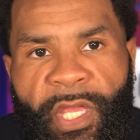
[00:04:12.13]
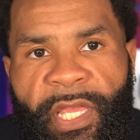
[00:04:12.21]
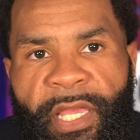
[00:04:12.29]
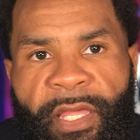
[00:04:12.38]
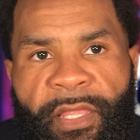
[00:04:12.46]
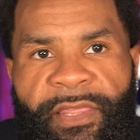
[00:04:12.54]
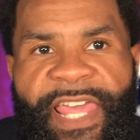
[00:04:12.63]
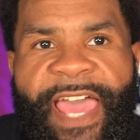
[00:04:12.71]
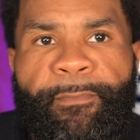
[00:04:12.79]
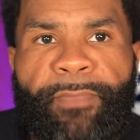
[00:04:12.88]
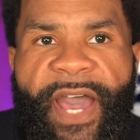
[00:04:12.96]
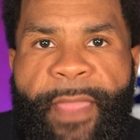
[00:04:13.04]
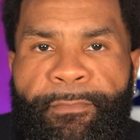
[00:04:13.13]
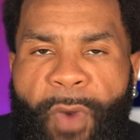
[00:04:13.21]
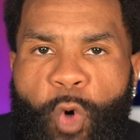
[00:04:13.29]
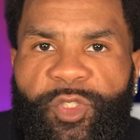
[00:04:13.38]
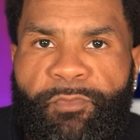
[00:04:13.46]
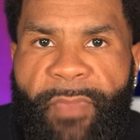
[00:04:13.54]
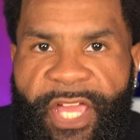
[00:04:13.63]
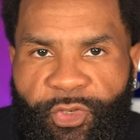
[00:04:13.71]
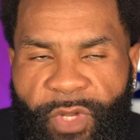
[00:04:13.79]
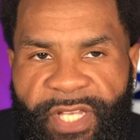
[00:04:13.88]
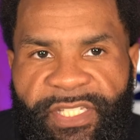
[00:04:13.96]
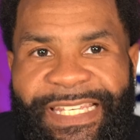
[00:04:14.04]
that by most
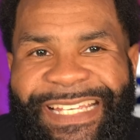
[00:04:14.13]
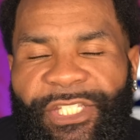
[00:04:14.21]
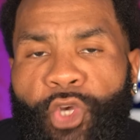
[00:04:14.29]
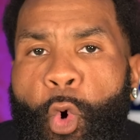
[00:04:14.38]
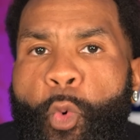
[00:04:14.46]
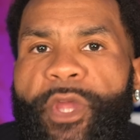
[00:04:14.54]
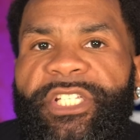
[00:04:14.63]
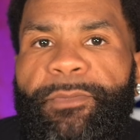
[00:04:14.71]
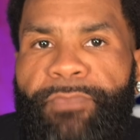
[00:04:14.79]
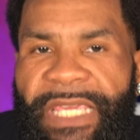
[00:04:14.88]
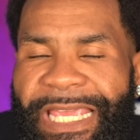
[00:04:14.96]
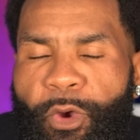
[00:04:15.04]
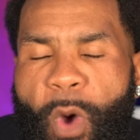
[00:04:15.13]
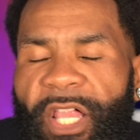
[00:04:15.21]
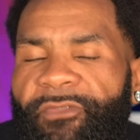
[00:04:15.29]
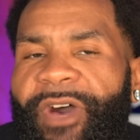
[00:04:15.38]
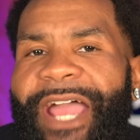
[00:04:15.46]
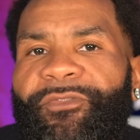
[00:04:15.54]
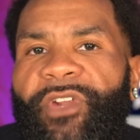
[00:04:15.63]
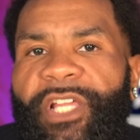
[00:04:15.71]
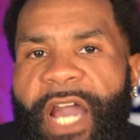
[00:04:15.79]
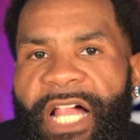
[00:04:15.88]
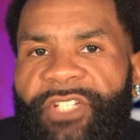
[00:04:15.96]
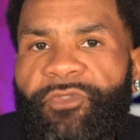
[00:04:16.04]
metrics is going to be qualified for the
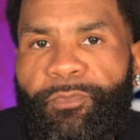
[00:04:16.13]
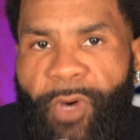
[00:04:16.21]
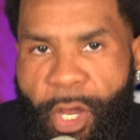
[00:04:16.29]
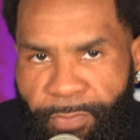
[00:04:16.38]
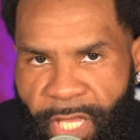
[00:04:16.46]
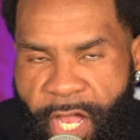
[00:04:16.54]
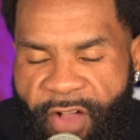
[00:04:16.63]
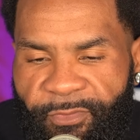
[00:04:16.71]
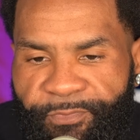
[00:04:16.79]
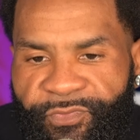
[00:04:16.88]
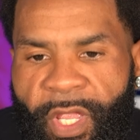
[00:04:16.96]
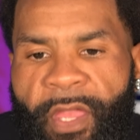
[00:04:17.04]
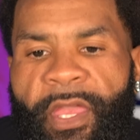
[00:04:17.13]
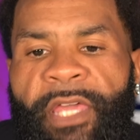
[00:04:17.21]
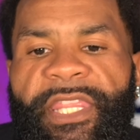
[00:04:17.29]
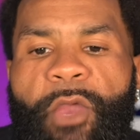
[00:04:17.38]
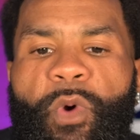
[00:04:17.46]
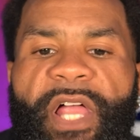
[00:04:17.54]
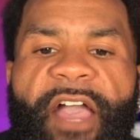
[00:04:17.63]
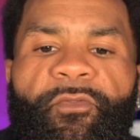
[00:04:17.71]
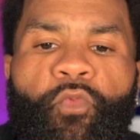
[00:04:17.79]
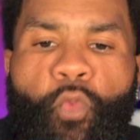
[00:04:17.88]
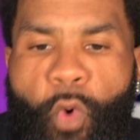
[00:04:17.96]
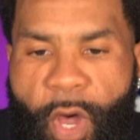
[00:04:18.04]
college football playoff. They will have
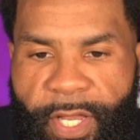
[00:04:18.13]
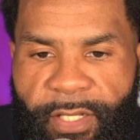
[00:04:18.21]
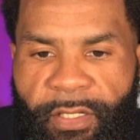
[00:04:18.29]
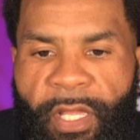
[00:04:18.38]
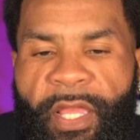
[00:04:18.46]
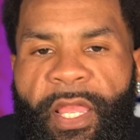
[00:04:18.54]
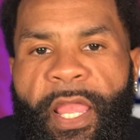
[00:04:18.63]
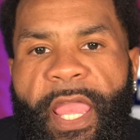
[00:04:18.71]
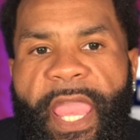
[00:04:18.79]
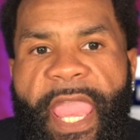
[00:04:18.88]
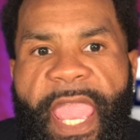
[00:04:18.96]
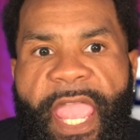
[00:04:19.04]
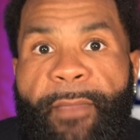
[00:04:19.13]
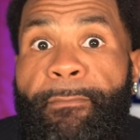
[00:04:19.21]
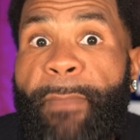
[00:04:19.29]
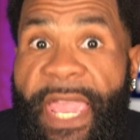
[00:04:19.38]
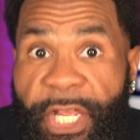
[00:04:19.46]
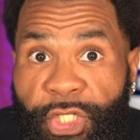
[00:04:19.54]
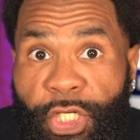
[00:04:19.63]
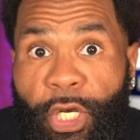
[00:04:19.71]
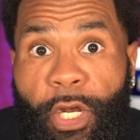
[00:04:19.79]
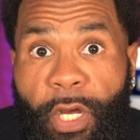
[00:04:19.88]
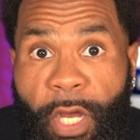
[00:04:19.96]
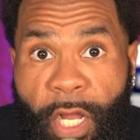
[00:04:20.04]
won a major
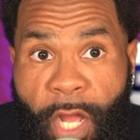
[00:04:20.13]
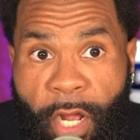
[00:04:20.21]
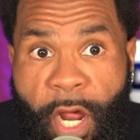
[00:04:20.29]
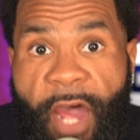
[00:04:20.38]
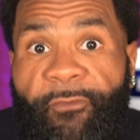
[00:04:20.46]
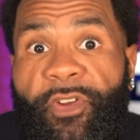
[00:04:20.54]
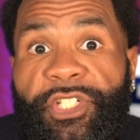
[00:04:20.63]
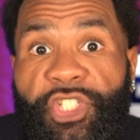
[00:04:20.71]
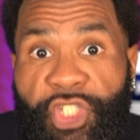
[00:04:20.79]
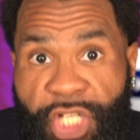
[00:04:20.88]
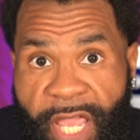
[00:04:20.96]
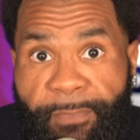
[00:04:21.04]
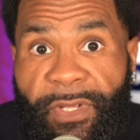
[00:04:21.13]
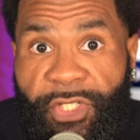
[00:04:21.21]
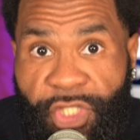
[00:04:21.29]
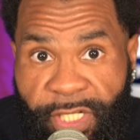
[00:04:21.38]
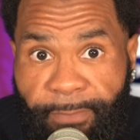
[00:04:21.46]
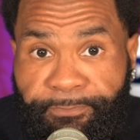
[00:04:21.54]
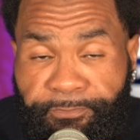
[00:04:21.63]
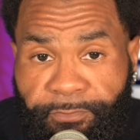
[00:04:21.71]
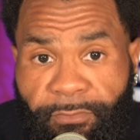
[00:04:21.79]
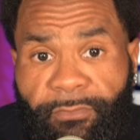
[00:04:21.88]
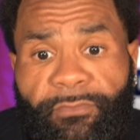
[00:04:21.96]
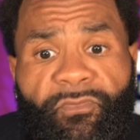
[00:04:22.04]
conference championship.
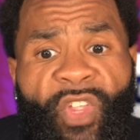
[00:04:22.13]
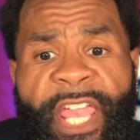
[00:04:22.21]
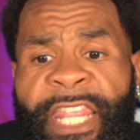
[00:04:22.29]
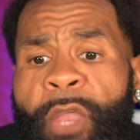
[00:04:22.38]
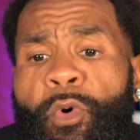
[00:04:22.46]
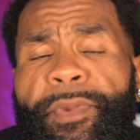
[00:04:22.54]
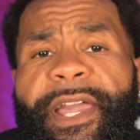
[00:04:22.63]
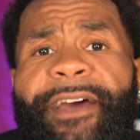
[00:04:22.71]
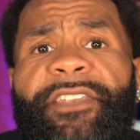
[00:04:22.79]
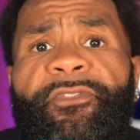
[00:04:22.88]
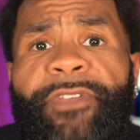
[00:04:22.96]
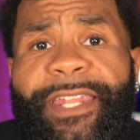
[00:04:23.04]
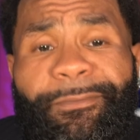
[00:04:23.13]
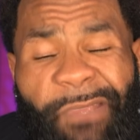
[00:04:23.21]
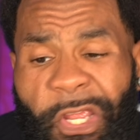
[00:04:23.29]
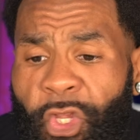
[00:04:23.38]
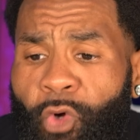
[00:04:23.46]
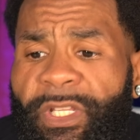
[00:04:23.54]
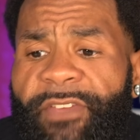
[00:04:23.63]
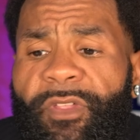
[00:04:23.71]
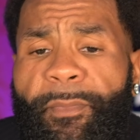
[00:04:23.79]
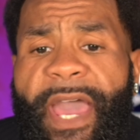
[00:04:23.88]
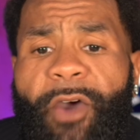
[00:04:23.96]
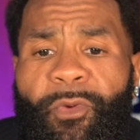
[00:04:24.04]
And they will be undefeated, and you'll leave them
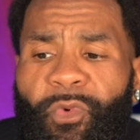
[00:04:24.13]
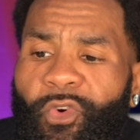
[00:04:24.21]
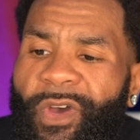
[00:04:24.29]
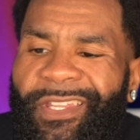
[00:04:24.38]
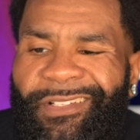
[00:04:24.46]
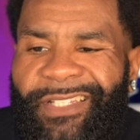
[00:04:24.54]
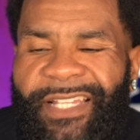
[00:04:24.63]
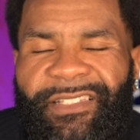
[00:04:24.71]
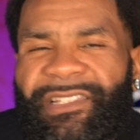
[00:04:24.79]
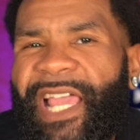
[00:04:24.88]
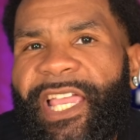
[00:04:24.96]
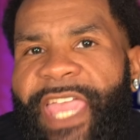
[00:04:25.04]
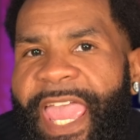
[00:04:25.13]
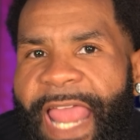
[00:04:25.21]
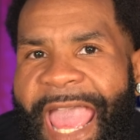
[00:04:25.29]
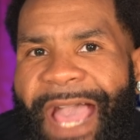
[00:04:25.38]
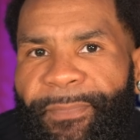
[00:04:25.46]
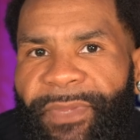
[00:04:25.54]
out. And we're going, that can't happen.